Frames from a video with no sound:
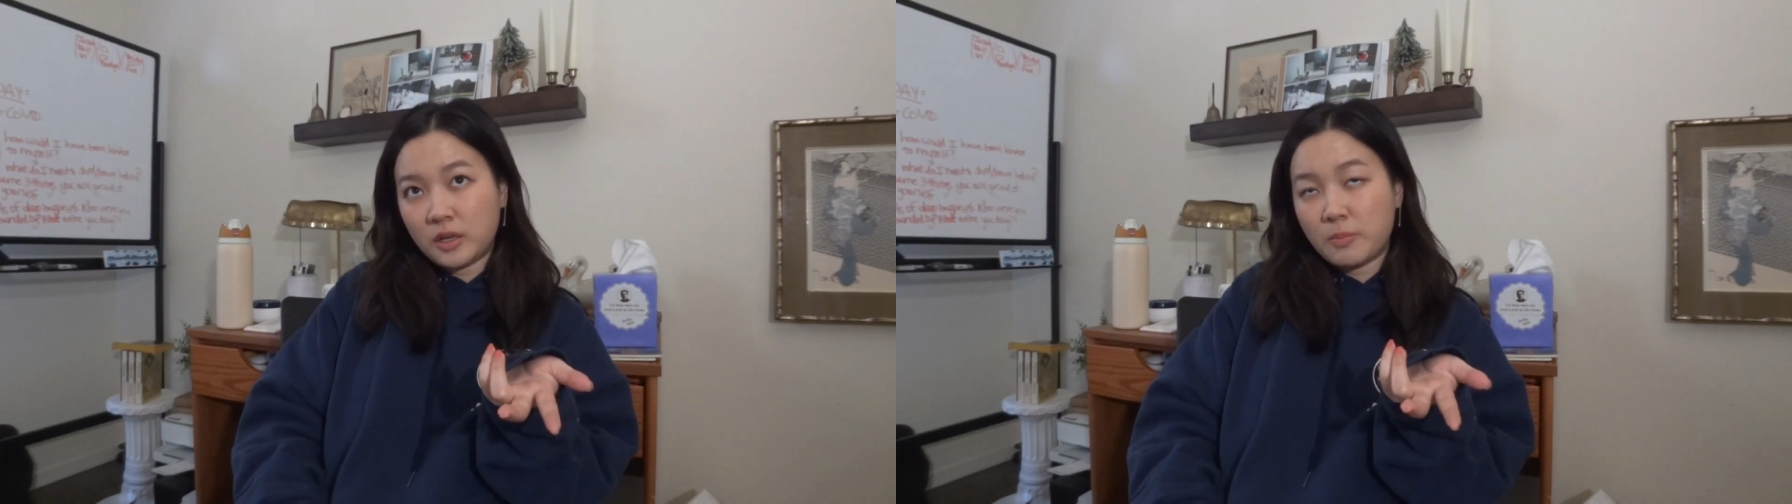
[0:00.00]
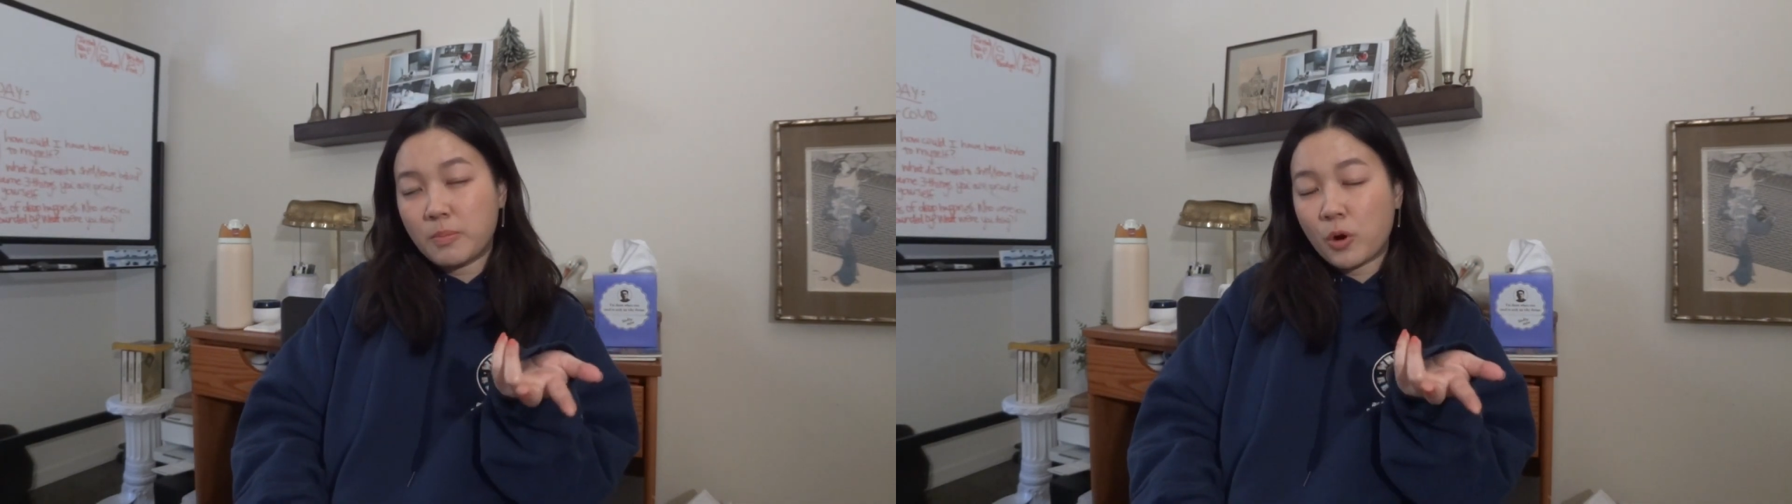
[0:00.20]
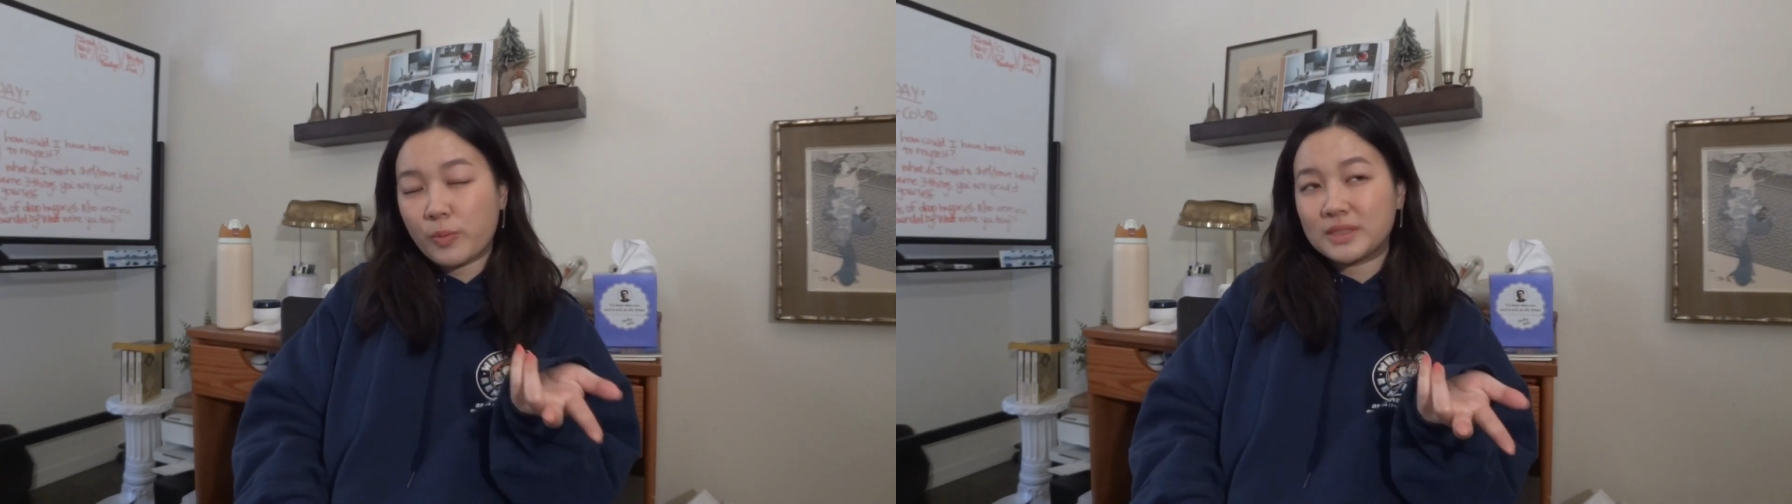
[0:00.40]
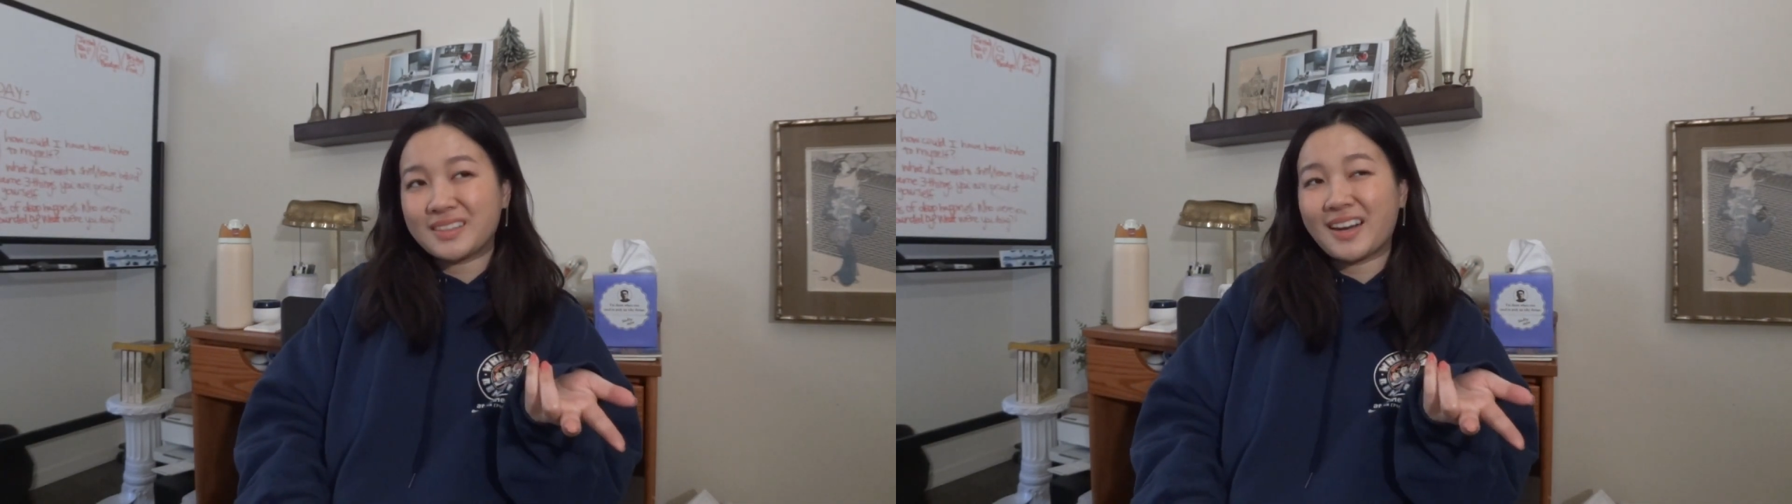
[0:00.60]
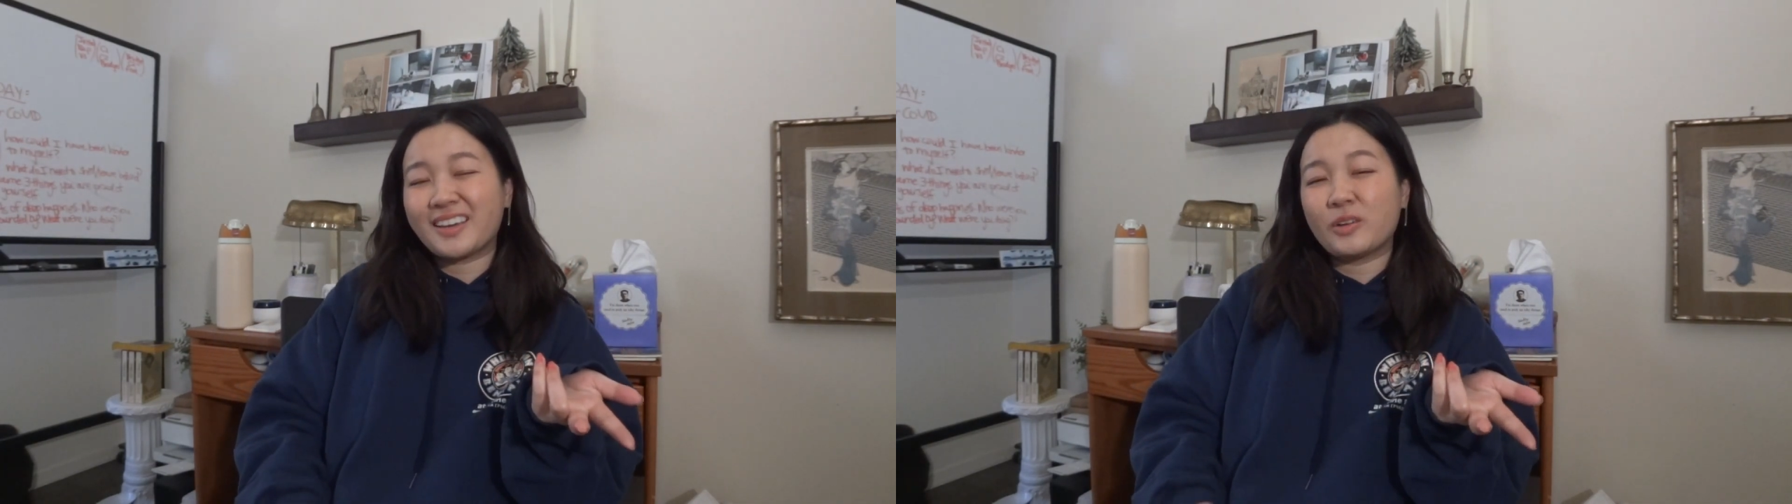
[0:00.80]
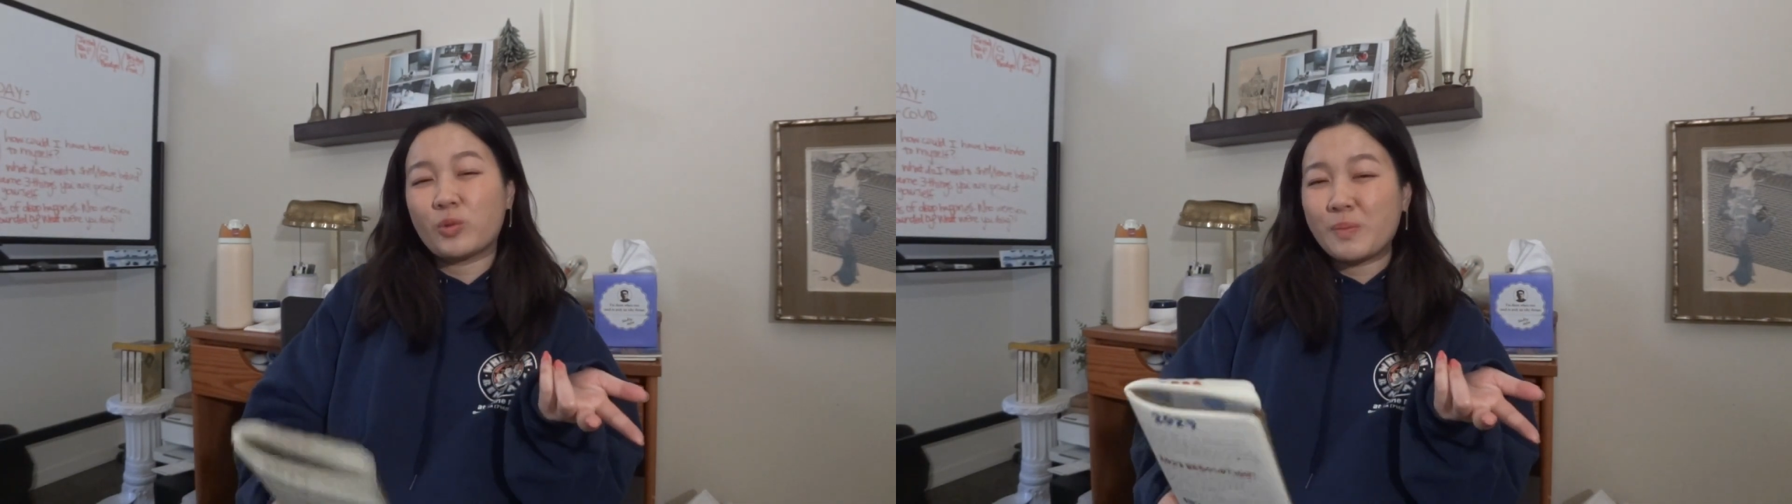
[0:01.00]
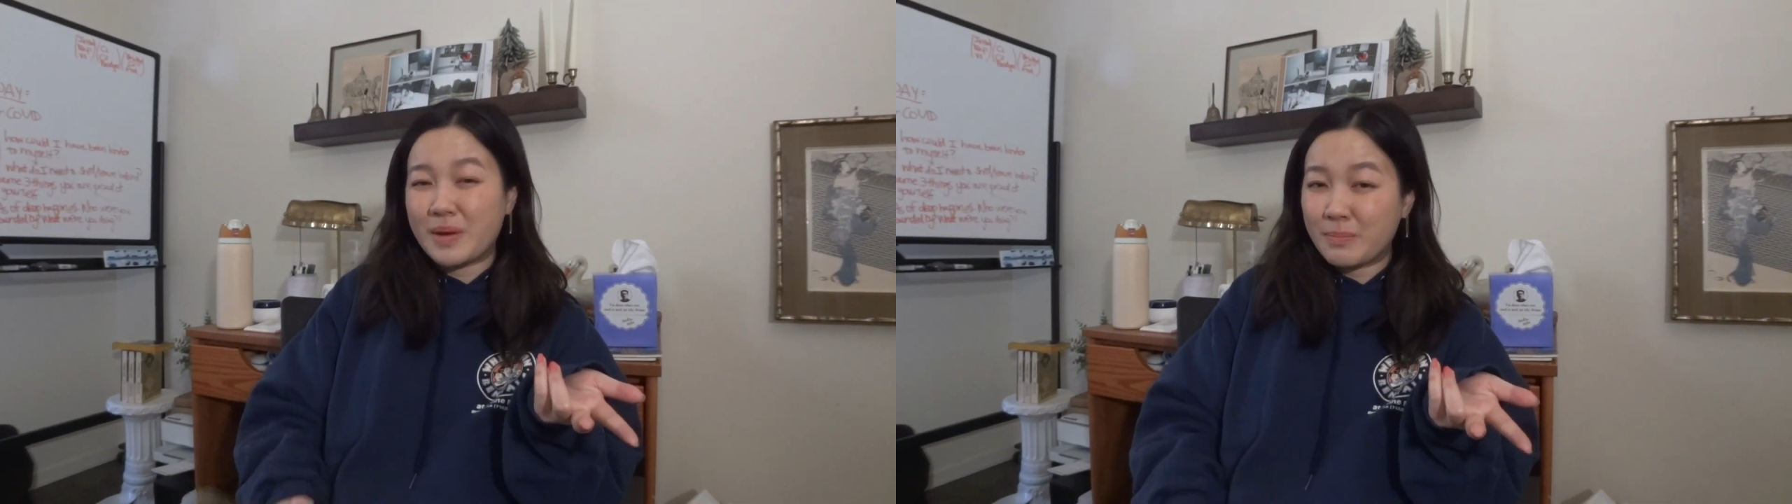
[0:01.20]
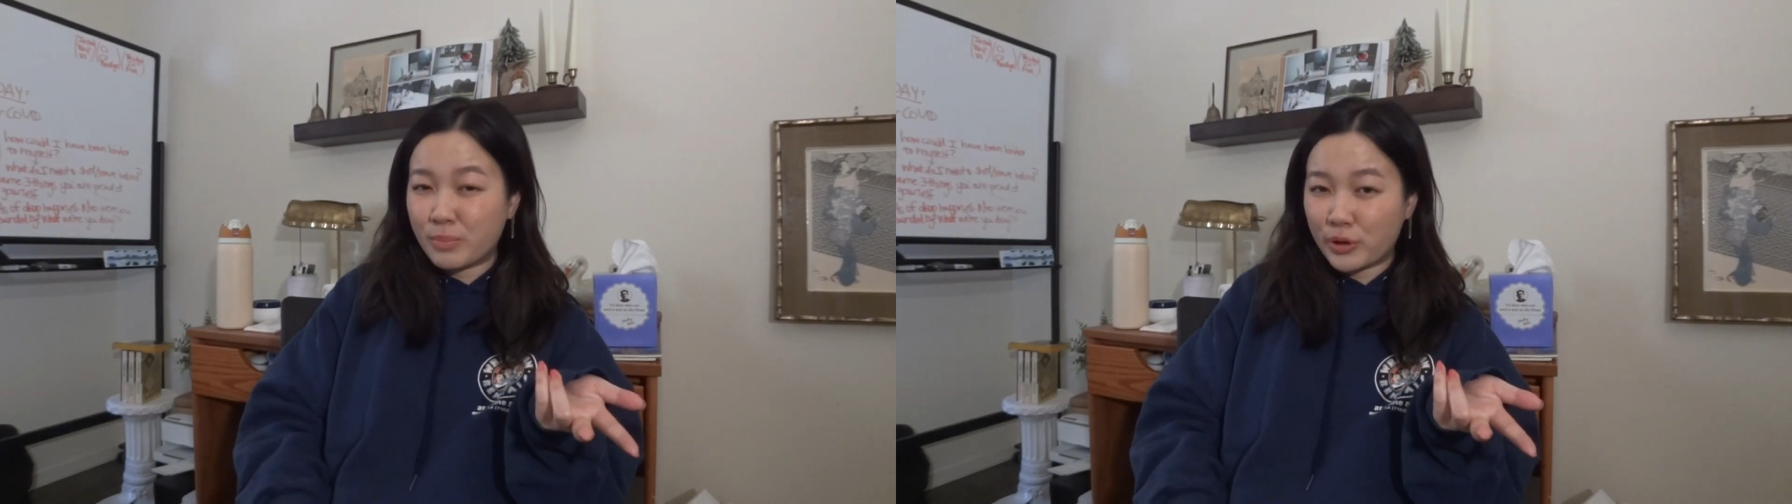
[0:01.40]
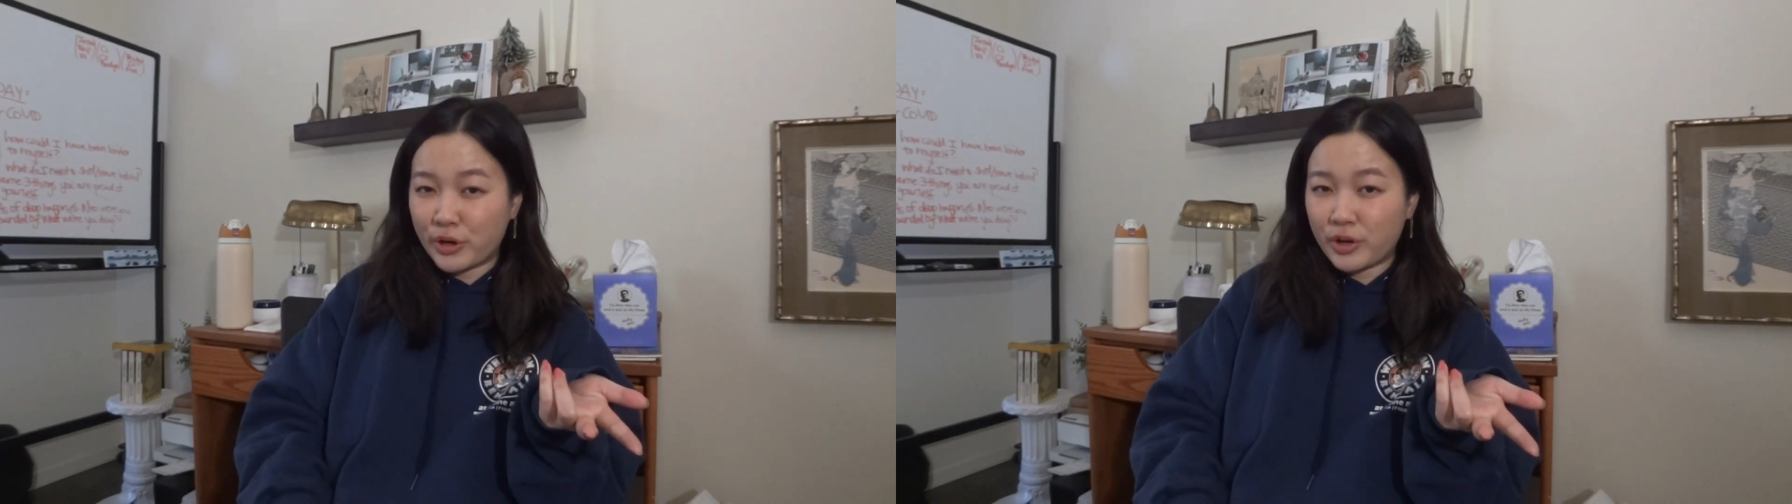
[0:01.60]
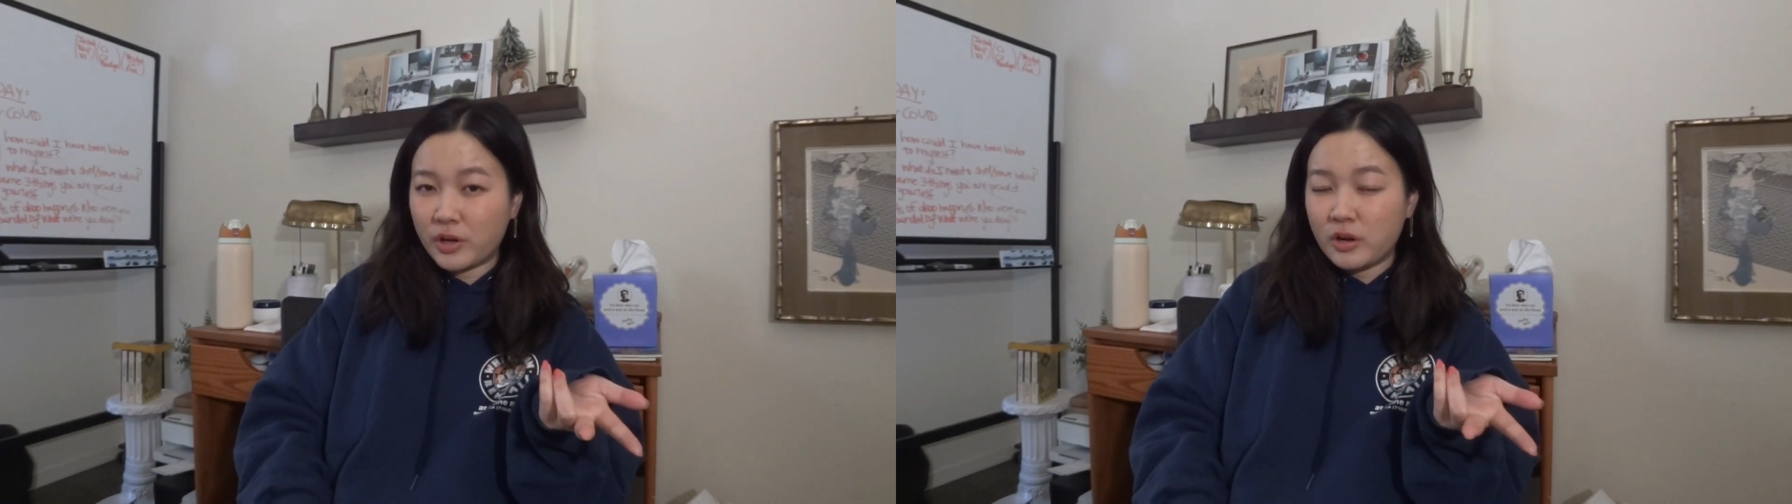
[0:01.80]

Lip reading: moments that I can remember